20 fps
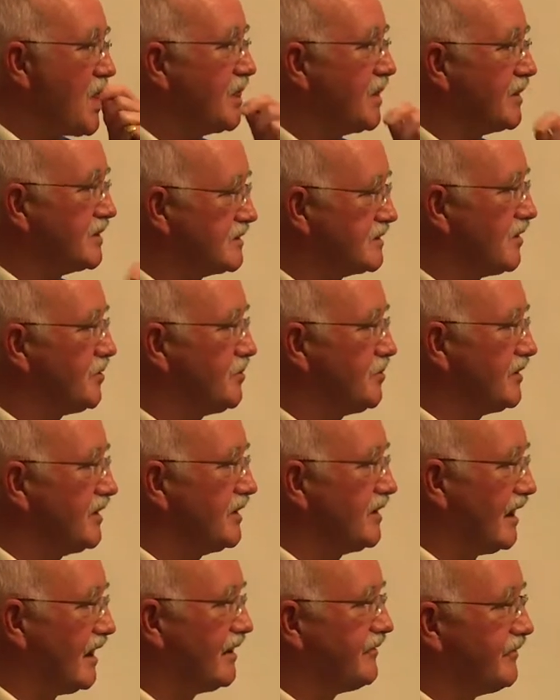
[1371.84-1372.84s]
There's no
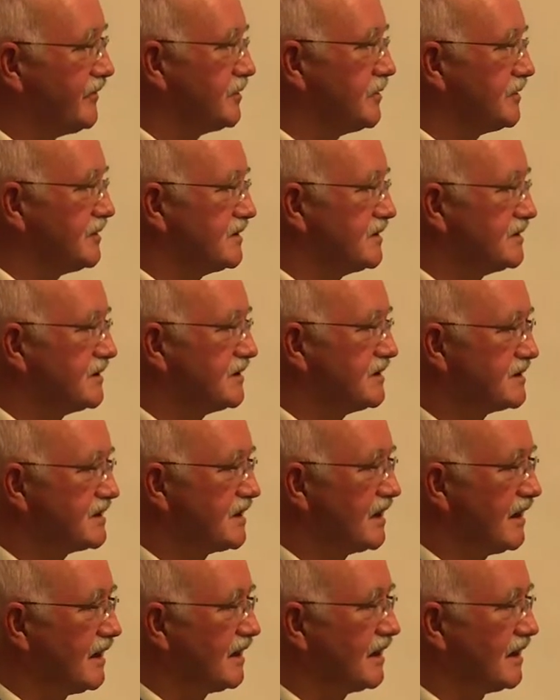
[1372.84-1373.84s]
point afterwards in
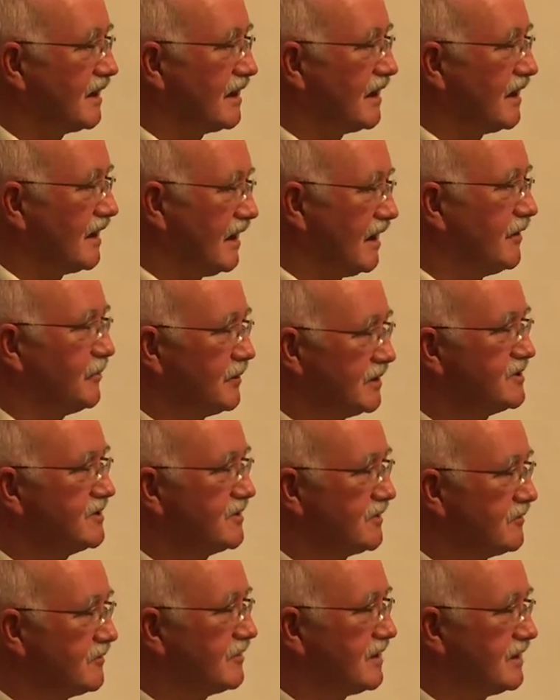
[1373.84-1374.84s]
saying, I wish
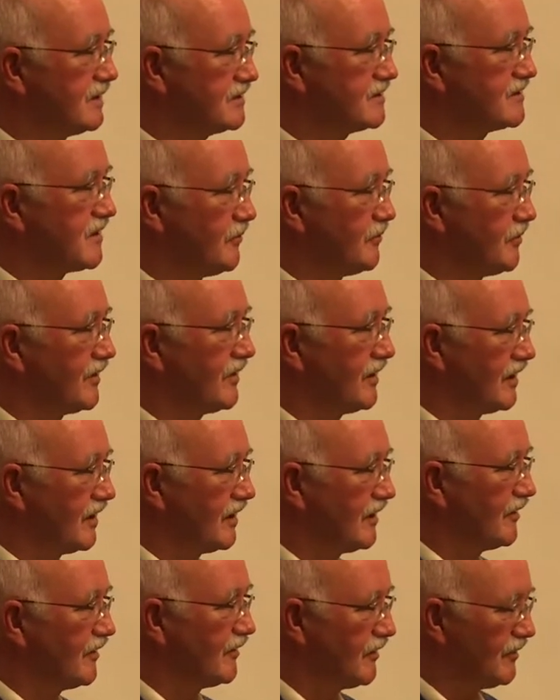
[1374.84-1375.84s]
you'd read something
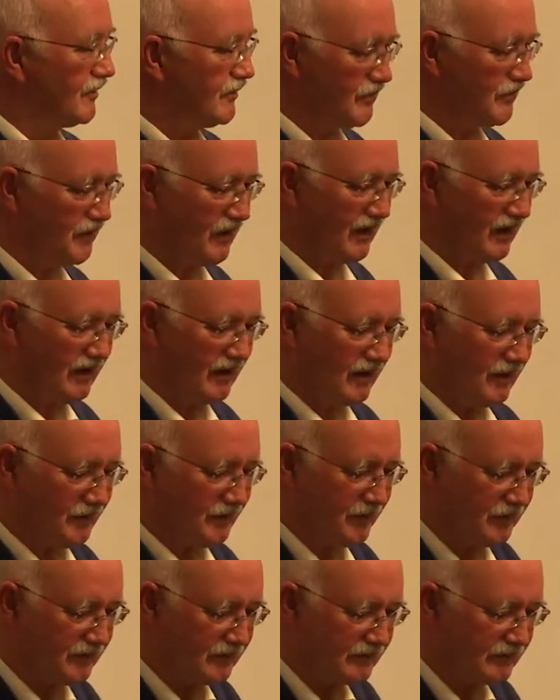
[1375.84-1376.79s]
you know. Um,